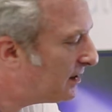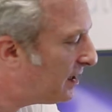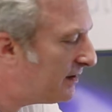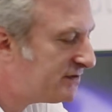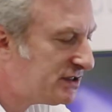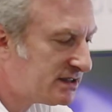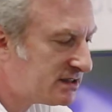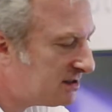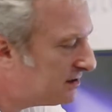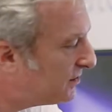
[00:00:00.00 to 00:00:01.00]
I've
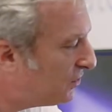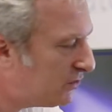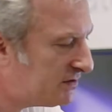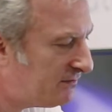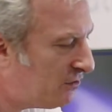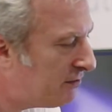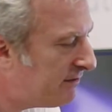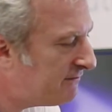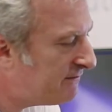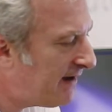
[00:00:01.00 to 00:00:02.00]
just looked for
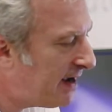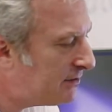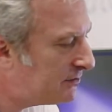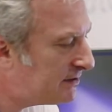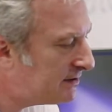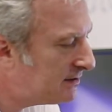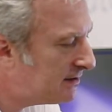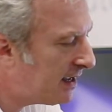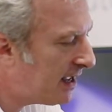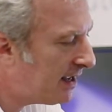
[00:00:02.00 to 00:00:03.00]
and found
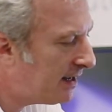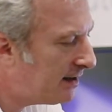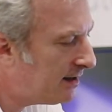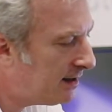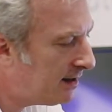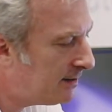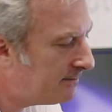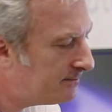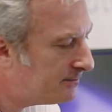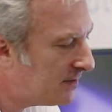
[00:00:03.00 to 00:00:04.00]
a
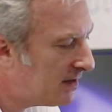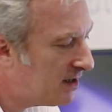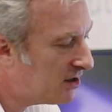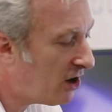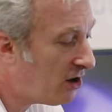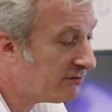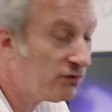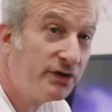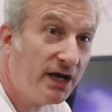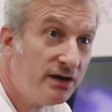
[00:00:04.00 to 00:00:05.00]
car
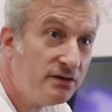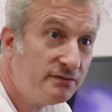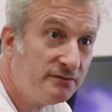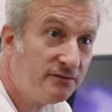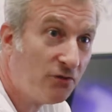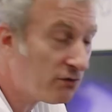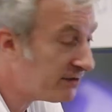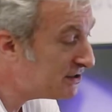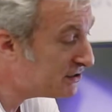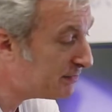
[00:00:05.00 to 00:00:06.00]
audio
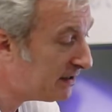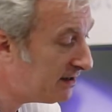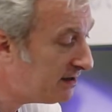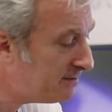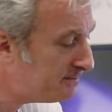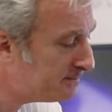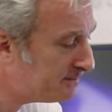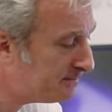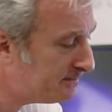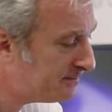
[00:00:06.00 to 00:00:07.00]
4-inch speaker
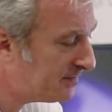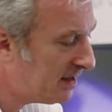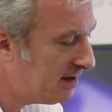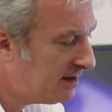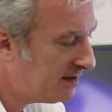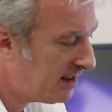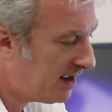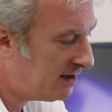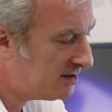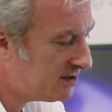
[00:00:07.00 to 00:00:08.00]

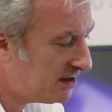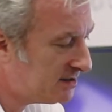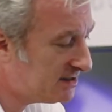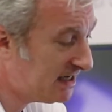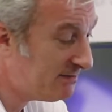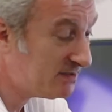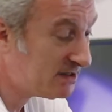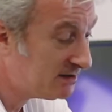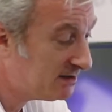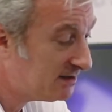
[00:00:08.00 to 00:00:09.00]
that seemed